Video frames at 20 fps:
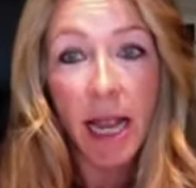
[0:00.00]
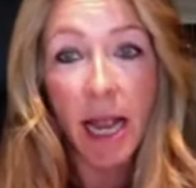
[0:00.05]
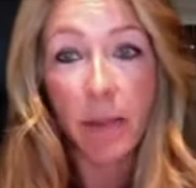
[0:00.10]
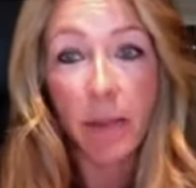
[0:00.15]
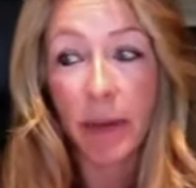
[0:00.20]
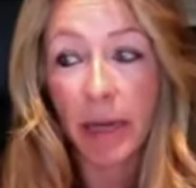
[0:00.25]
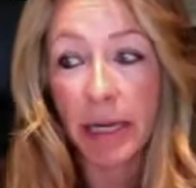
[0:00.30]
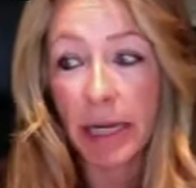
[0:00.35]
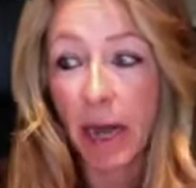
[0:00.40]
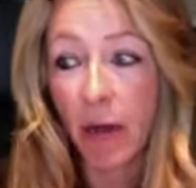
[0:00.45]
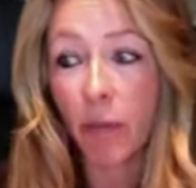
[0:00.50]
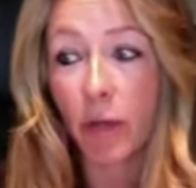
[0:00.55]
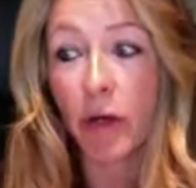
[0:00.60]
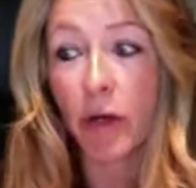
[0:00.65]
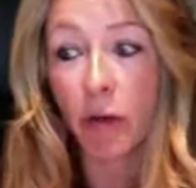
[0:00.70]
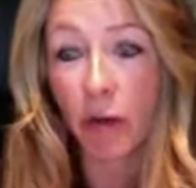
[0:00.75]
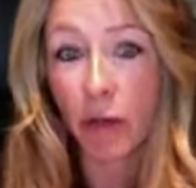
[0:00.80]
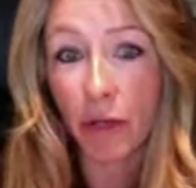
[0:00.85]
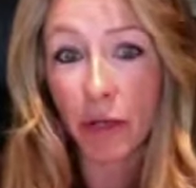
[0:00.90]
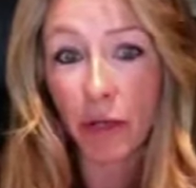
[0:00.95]
but yet we
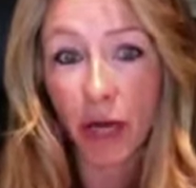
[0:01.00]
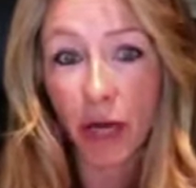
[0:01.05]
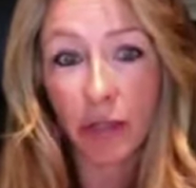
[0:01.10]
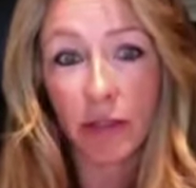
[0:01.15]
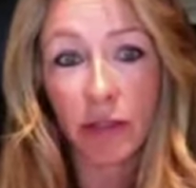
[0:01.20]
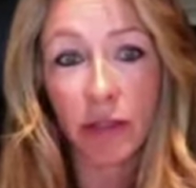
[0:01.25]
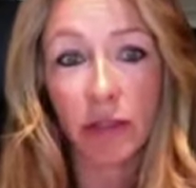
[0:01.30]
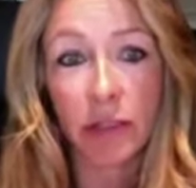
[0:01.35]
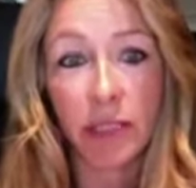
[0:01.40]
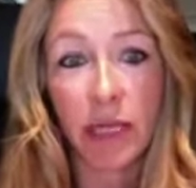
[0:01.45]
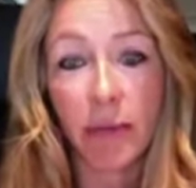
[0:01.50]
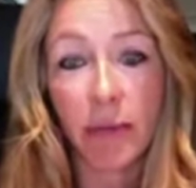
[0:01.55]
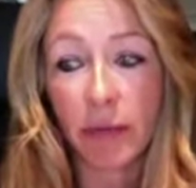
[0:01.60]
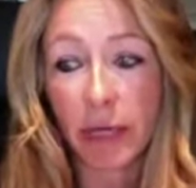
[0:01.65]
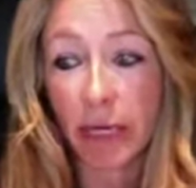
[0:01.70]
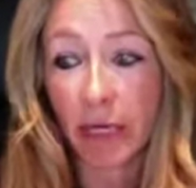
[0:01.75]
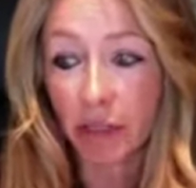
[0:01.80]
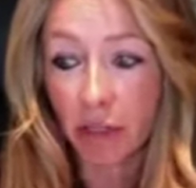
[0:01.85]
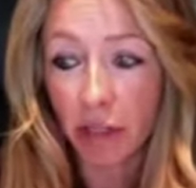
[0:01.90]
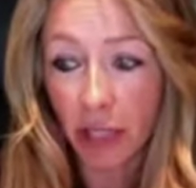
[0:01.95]
go to the doctors and we
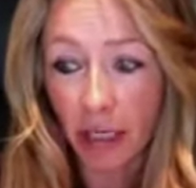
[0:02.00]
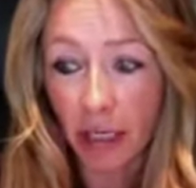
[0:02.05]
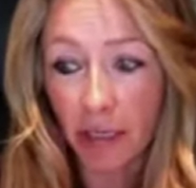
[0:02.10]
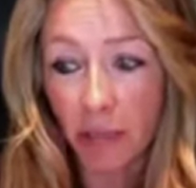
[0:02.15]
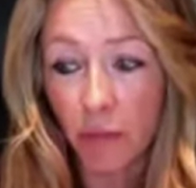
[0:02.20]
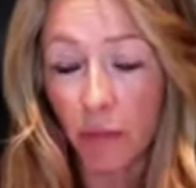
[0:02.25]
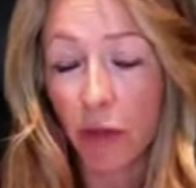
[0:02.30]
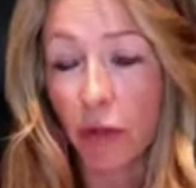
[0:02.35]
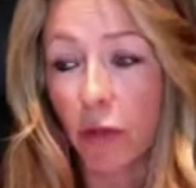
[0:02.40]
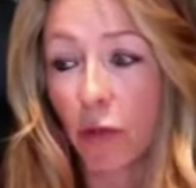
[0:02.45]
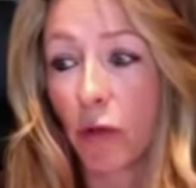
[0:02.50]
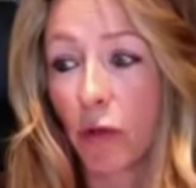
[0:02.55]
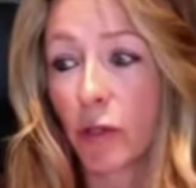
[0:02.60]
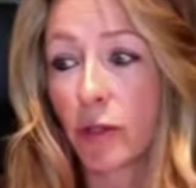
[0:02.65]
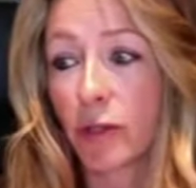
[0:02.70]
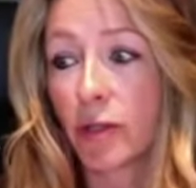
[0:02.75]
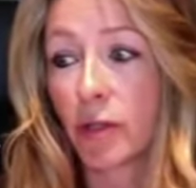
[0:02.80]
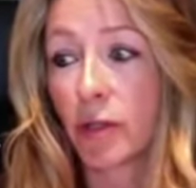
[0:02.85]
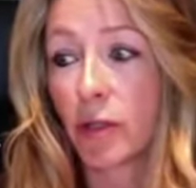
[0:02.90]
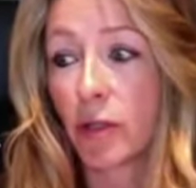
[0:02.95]
get injected with
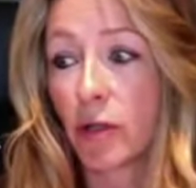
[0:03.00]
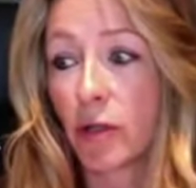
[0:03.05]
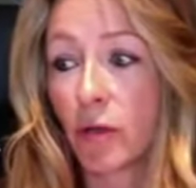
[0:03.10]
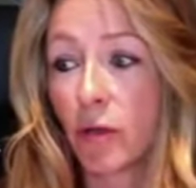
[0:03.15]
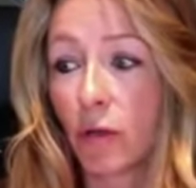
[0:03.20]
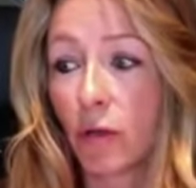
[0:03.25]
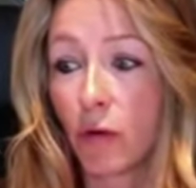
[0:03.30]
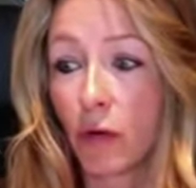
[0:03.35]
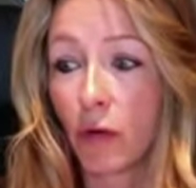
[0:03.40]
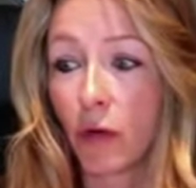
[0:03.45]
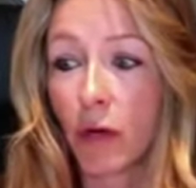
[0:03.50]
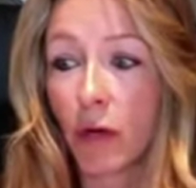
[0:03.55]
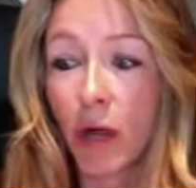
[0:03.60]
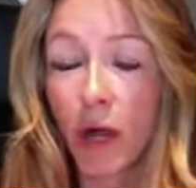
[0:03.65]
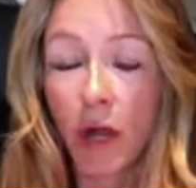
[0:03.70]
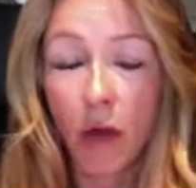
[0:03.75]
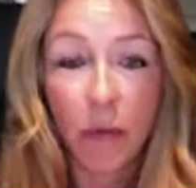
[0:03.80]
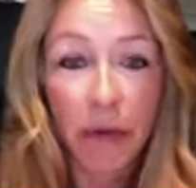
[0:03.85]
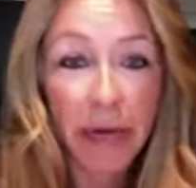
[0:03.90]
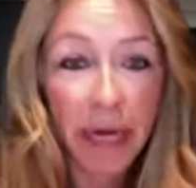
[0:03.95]
cortisol or
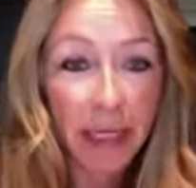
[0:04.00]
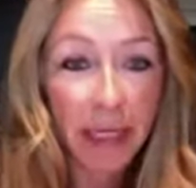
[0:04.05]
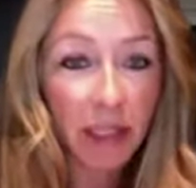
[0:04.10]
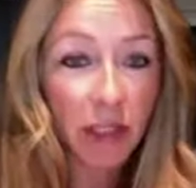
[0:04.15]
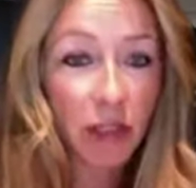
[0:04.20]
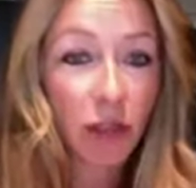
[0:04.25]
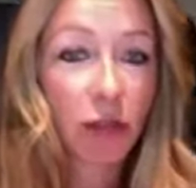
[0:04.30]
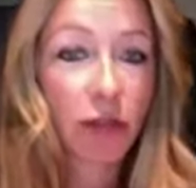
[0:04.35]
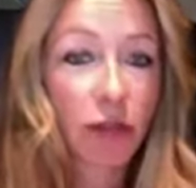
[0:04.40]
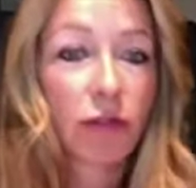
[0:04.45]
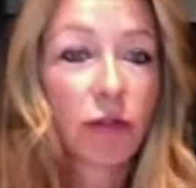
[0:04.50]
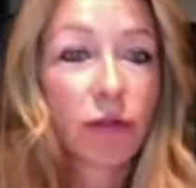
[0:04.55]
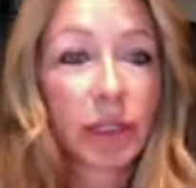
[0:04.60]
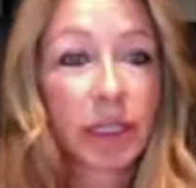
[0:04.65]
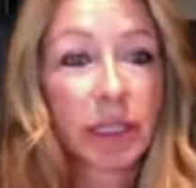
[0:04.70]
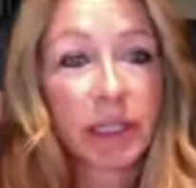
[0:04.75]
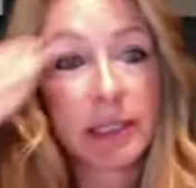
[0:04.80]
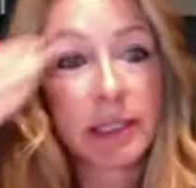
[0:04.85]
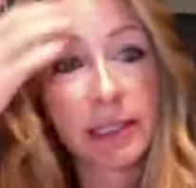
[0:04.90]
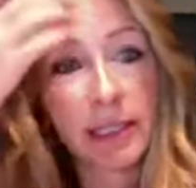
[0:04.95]
we get
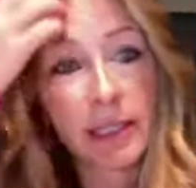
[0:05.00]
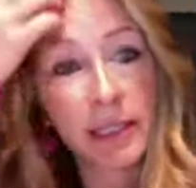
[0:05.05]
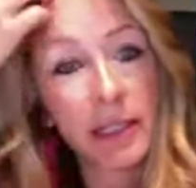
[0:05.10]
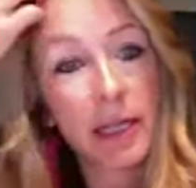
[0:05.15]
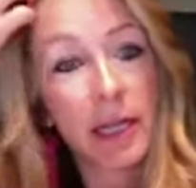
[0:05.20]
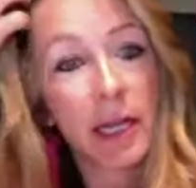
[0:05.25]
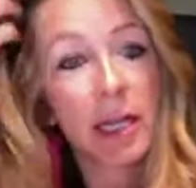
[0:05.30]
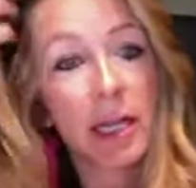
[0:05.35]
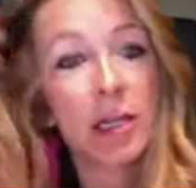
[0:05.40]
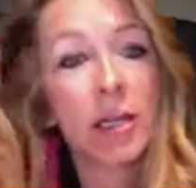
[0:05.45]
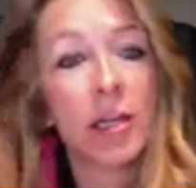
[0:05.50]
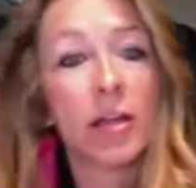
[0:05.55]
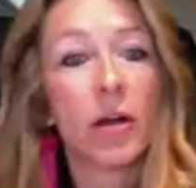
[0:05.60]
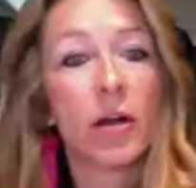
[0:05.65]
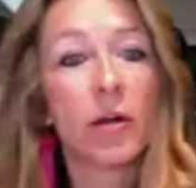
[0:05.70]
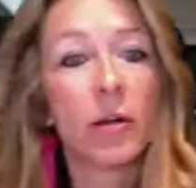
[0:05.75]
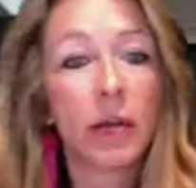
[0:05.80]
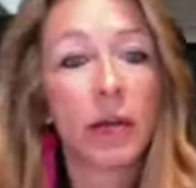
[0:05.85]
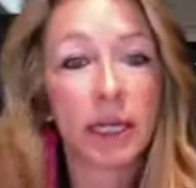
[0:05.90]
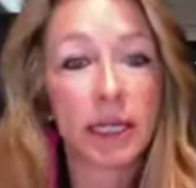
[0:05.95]
surgeries and you
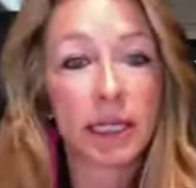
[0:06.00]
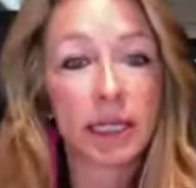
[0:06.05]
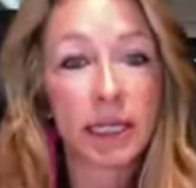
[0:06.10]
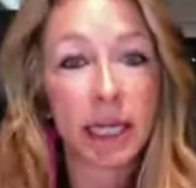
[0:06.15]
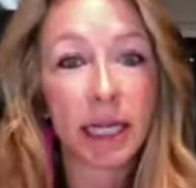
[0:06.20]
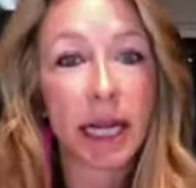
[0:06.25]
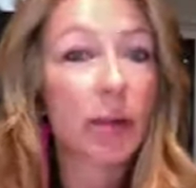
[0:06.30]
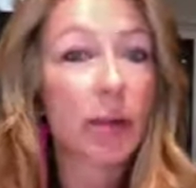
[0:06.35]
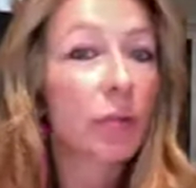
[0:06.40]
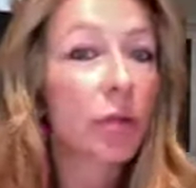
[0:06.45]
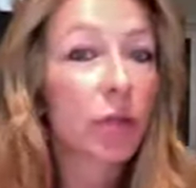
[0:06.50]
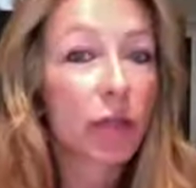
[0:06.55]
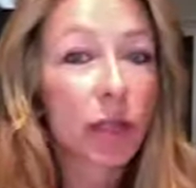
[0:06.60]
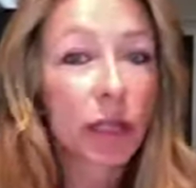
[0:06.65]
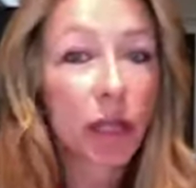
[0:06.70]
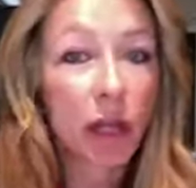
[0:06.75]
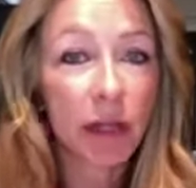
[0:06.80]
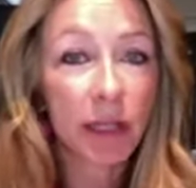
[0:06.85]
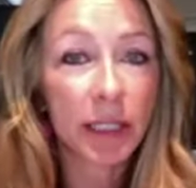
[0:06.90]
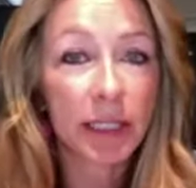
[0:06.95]
know it's like i'm learning
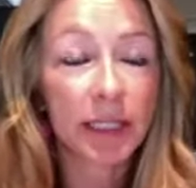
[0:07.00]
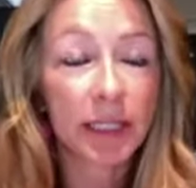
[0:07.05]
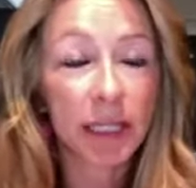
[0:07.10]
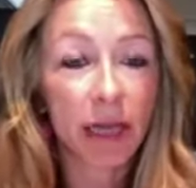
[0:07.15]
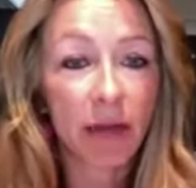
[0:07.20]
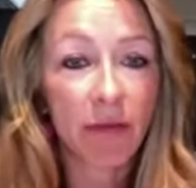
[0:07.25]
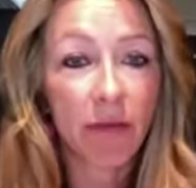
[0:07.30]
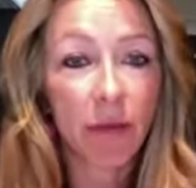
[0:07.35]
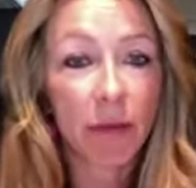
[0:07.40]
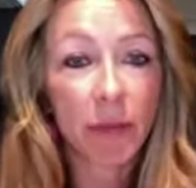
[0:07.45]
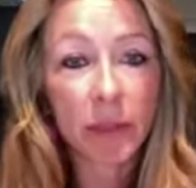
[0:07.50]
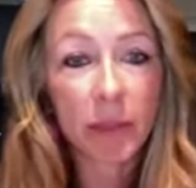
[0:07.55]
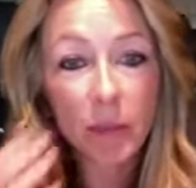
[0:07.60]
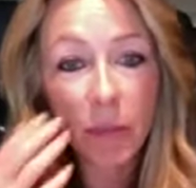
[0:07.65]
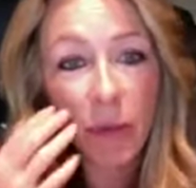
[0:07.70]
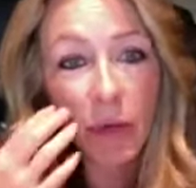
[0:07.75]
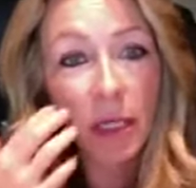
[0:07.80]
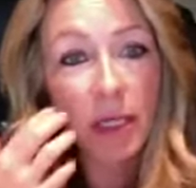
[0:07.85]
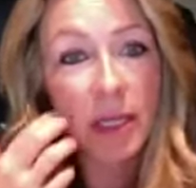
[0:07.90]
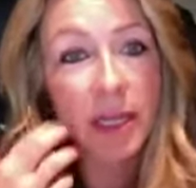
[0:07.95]
all this stuff from his
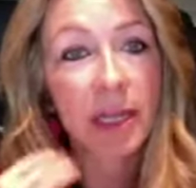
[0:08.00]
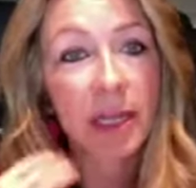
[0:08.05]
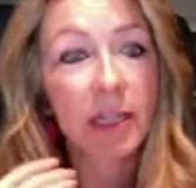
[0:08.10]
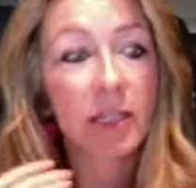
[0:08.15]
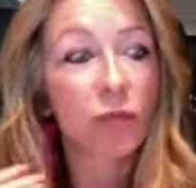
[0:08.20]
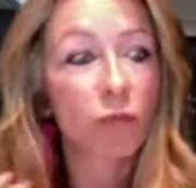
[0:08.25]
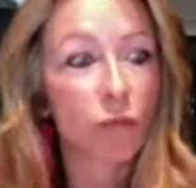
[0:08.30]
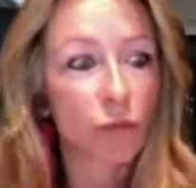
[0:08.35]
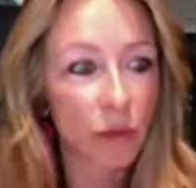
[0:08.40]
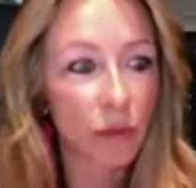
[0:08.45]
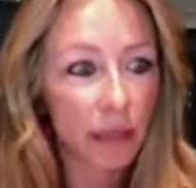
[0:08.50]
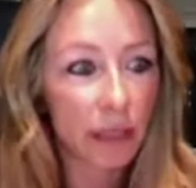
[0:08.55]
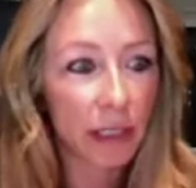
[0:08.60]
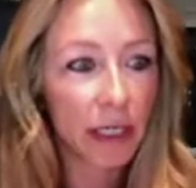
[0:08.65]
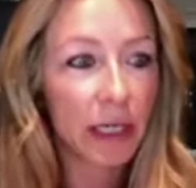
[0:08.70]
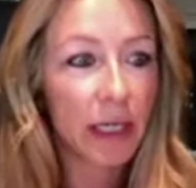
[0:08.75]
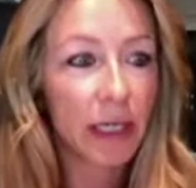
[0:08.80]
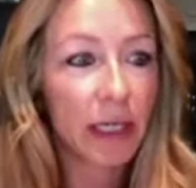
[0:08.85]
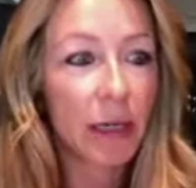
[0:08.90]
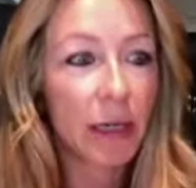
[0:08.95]
book that is
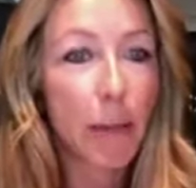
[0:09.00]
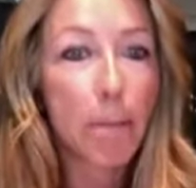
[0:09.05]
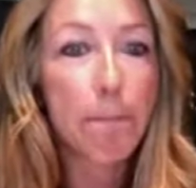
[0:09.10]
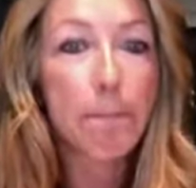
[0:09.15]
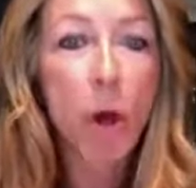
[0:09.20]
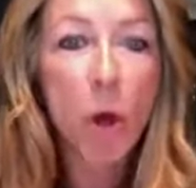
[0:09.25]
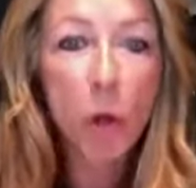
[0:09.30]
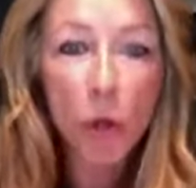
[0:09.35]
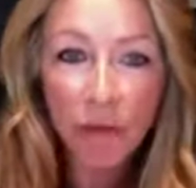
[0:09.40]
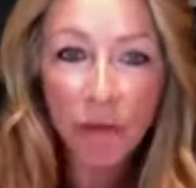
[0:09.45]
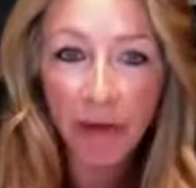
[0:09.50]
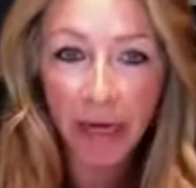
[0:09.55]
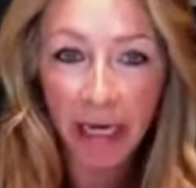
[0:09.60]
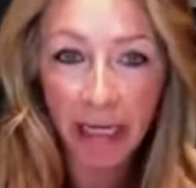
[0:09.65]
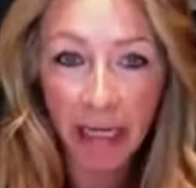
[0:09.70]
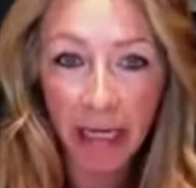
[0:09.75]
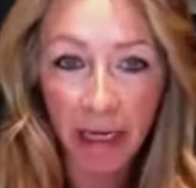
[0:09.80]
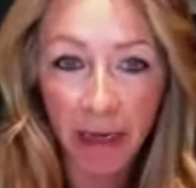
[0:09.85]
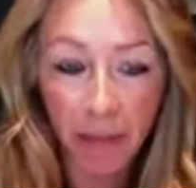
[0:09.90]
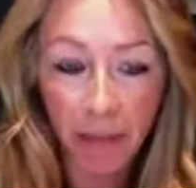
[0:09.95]
really
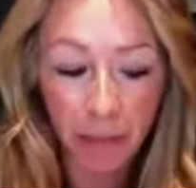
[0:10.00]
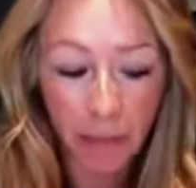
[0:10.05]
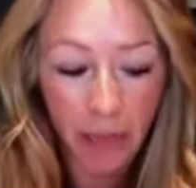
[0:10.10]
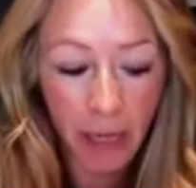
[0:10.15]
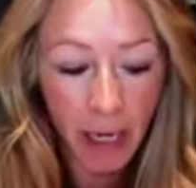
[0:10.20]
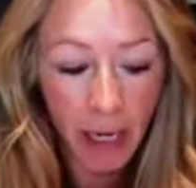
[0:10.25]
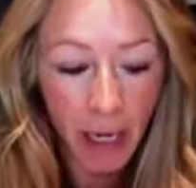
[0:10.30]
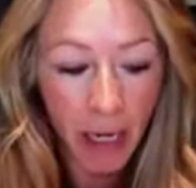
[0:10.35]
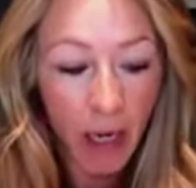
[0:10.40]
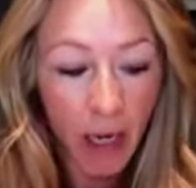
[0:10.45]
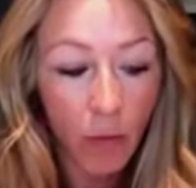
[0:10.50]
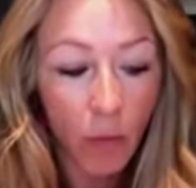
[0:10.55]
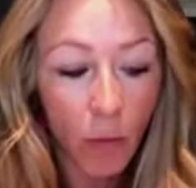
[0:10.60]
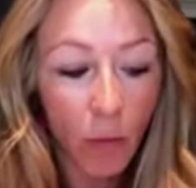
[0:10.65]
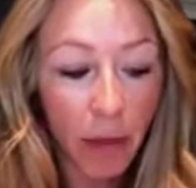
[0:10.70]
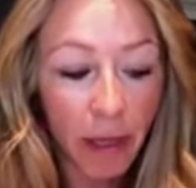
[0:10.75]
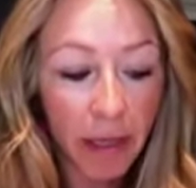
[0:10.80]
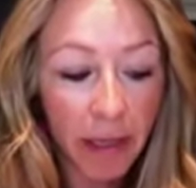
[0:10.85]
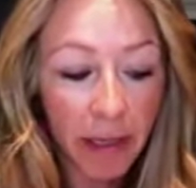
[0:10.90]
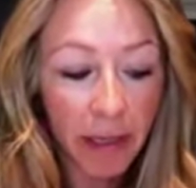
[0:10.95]
motivating
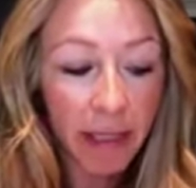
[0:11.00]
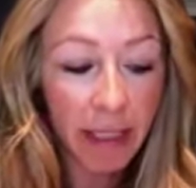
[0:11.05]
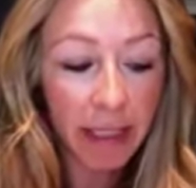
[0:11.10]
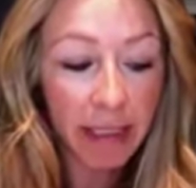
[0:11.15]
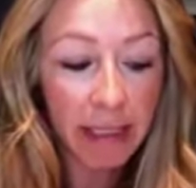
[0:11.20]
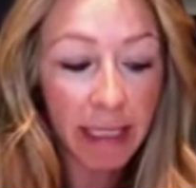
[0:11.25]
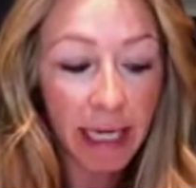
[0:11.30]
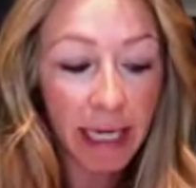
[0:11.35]
well one of the things he